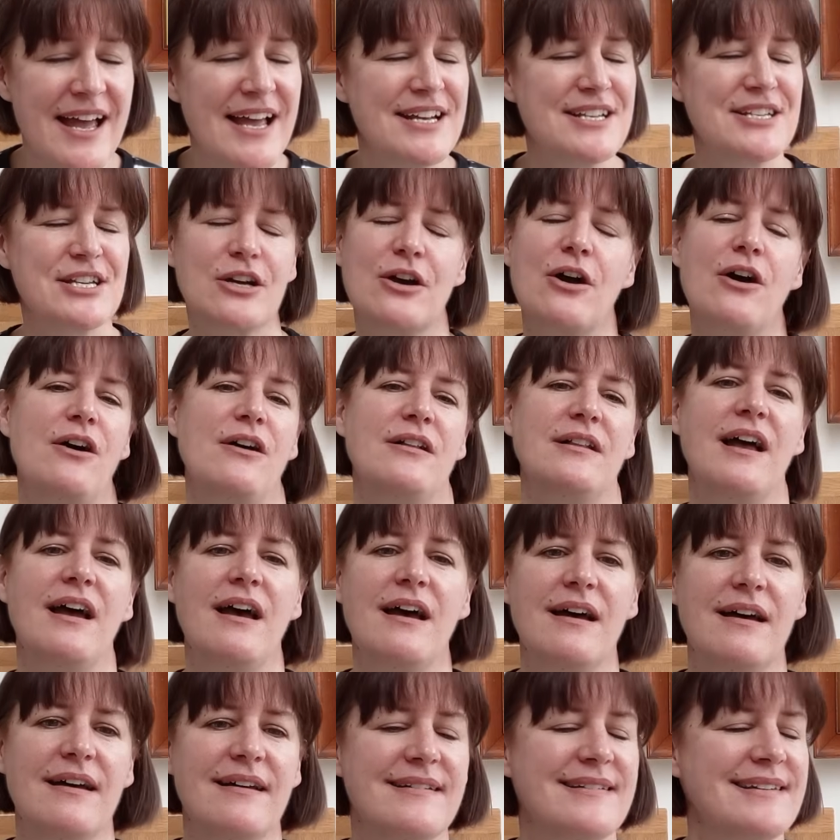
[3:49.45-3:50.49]
to call
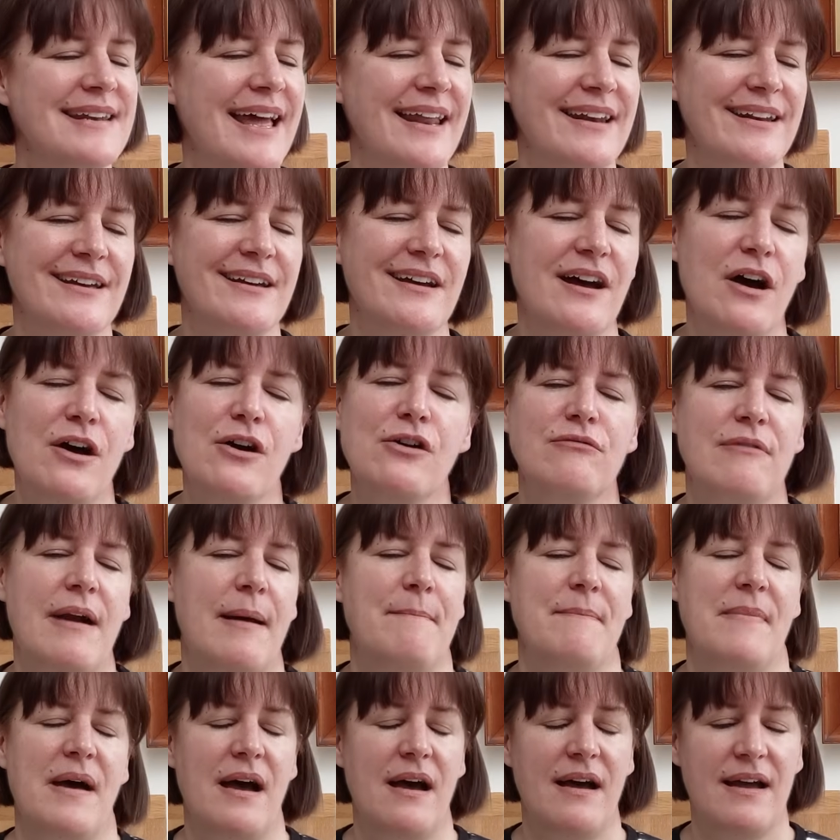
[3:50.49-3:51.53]
her Nana or
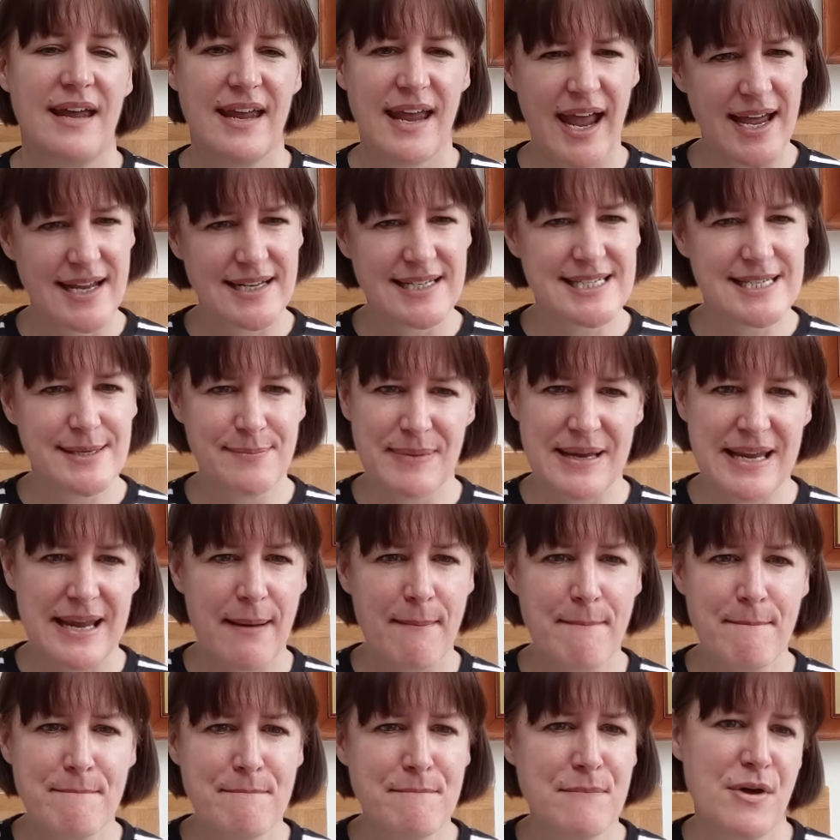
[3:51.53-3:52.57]
Grandma. It had to be
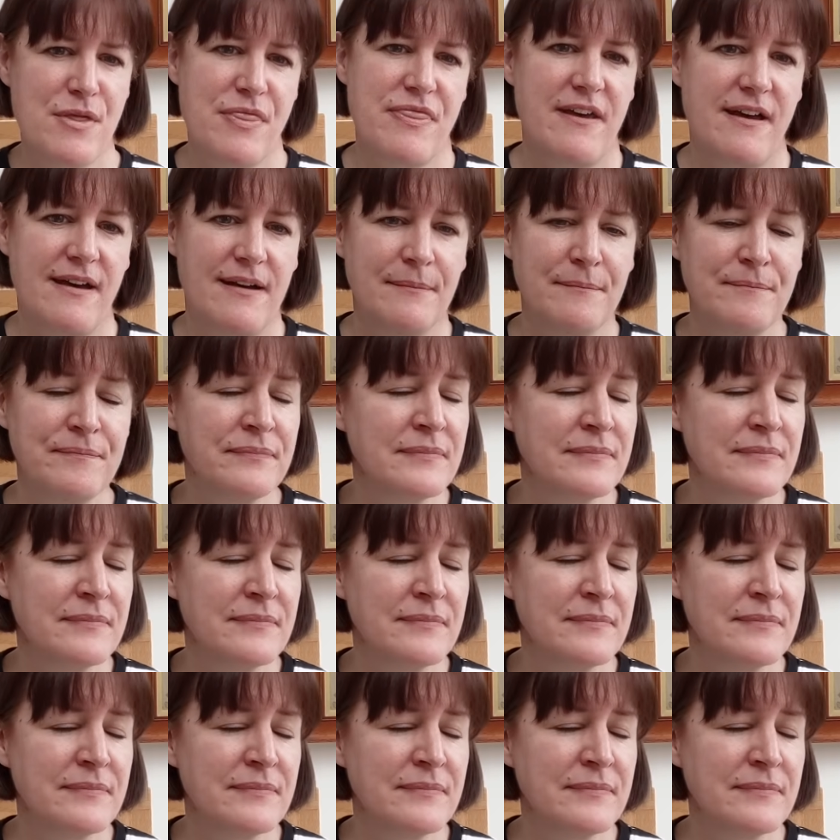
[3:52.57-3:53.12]
Mother.